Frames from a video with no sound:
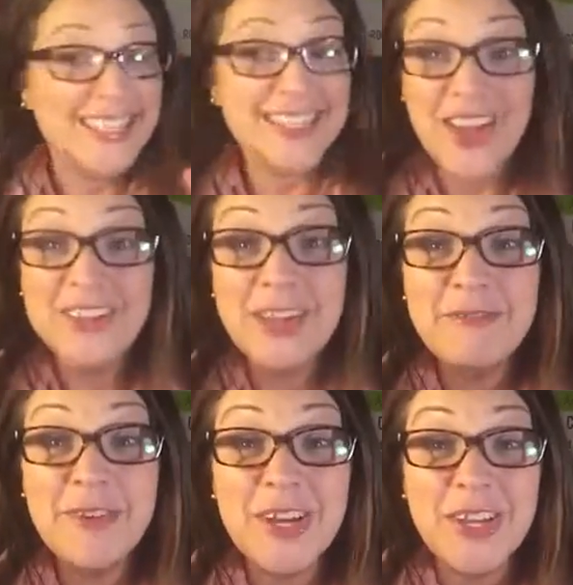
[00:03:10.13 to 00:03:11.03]
It's all
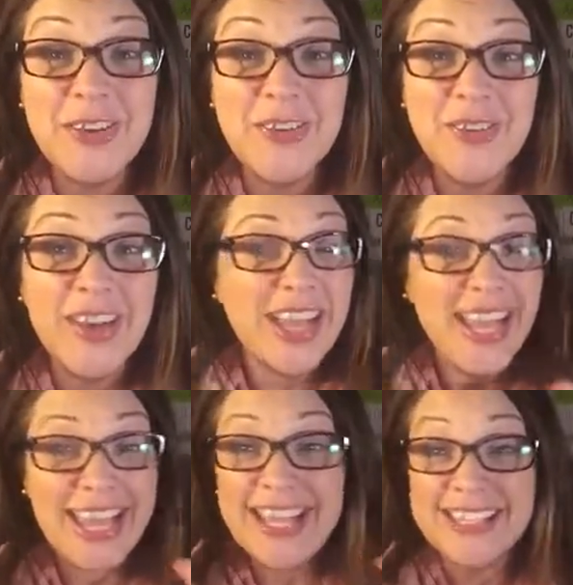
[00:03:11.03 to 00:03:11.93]
done for you.
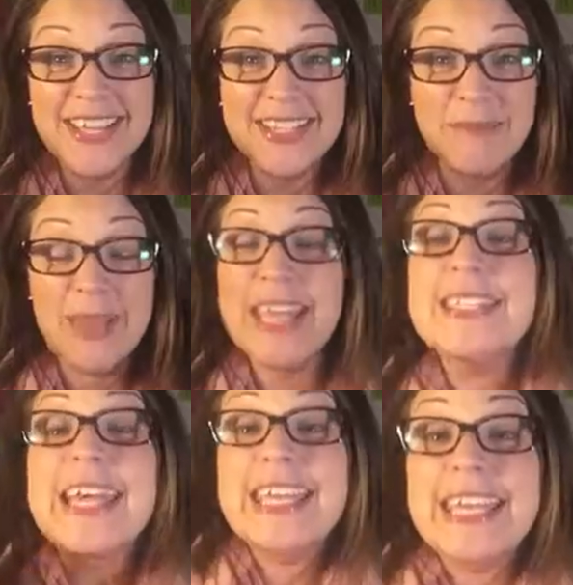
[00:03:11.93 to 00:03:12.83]
It's awesome.
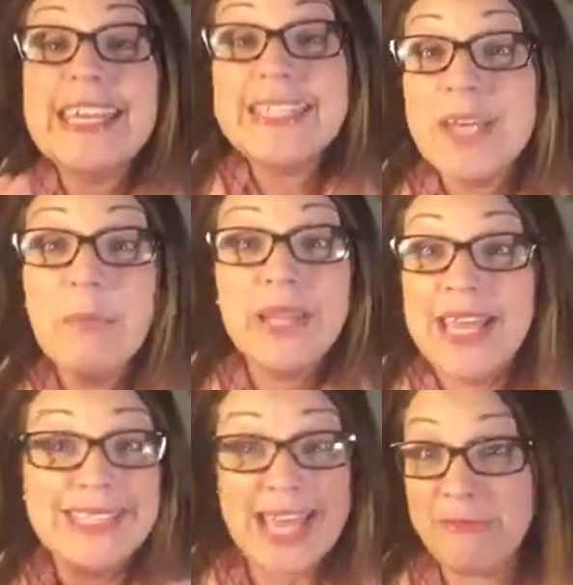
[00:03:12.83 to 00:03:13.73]
It's like getting
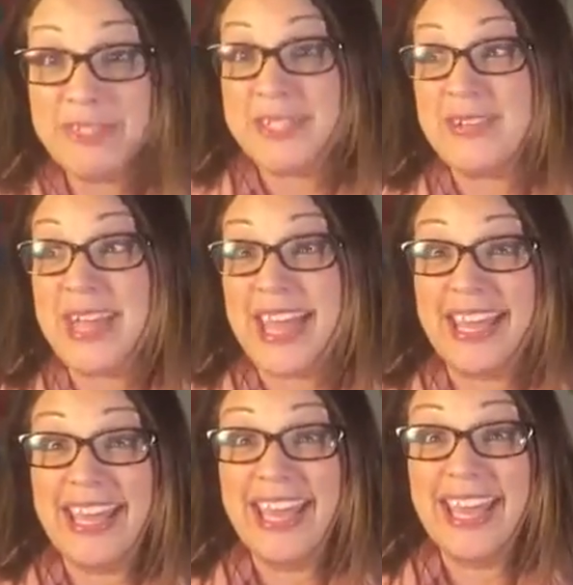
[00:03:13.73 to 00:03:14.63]
sub-plans every single
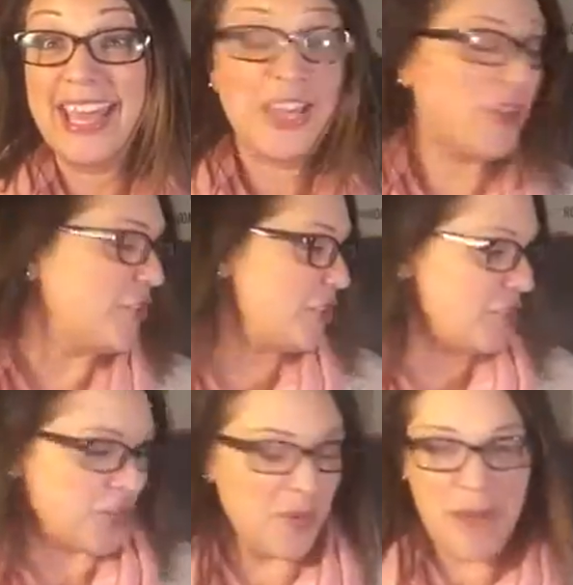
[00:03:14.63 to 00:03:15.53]
day. You
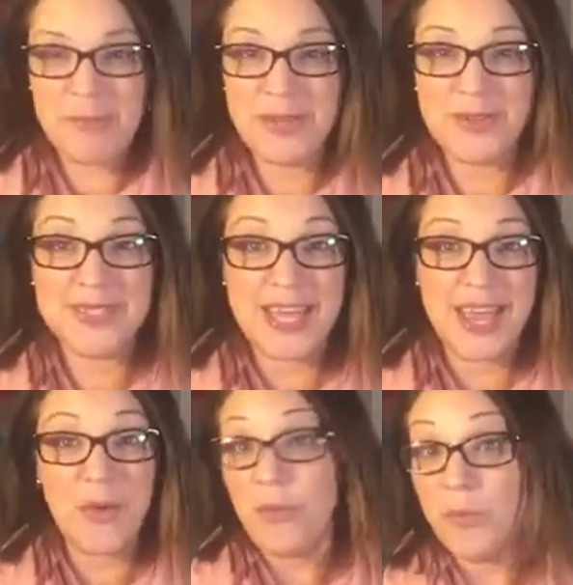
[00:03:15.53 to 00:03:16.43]
just show up and you
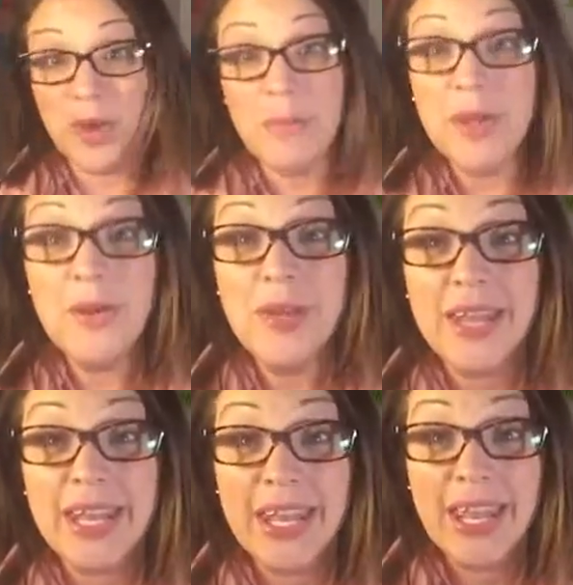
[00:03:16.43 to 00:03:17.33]
say, what am I
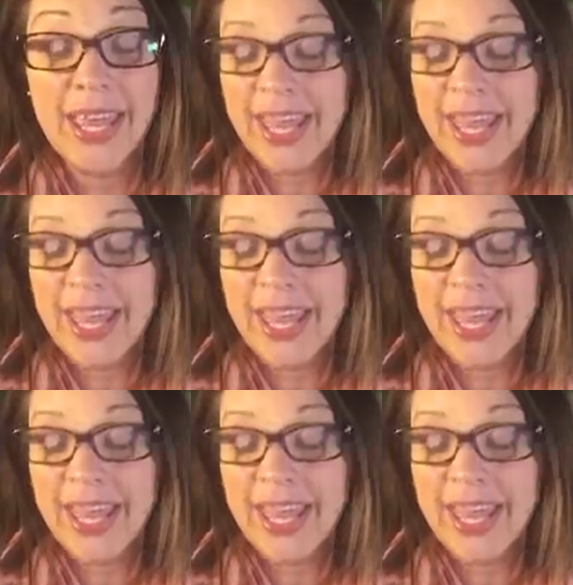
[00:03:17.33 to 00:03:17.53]
doing?